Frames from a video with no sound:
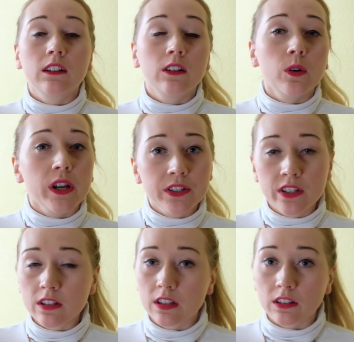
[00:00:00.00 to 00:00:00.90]

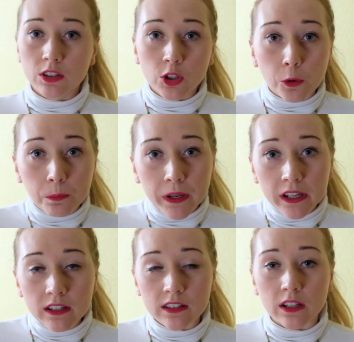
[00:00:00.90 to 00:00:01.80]
questions and
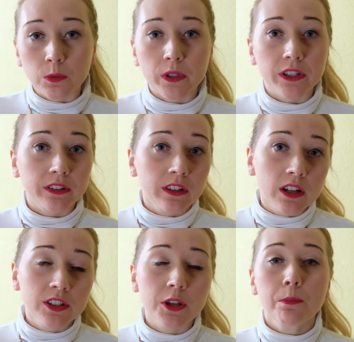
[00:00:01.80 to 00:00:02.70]
topics that were
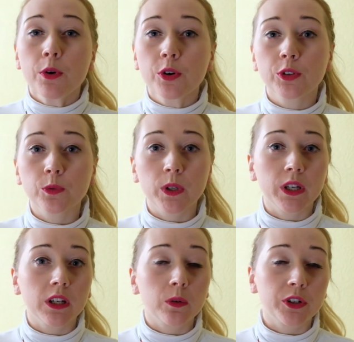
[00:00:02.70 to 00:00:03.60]
touched upon.
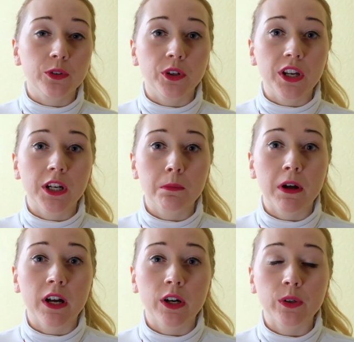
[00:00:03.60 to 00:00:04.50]
We were talking
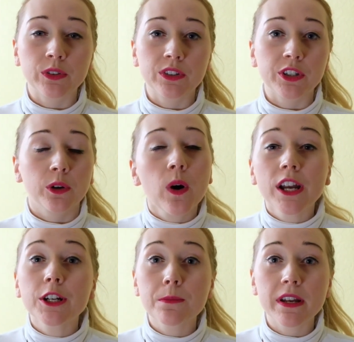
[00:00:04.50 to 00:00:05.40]
about the
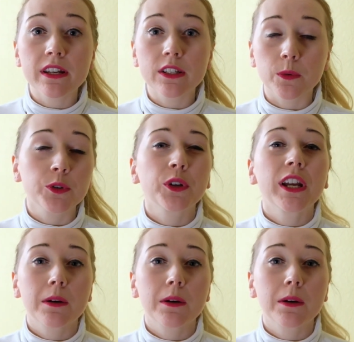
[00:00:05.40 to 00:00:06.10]
requirements, we were talking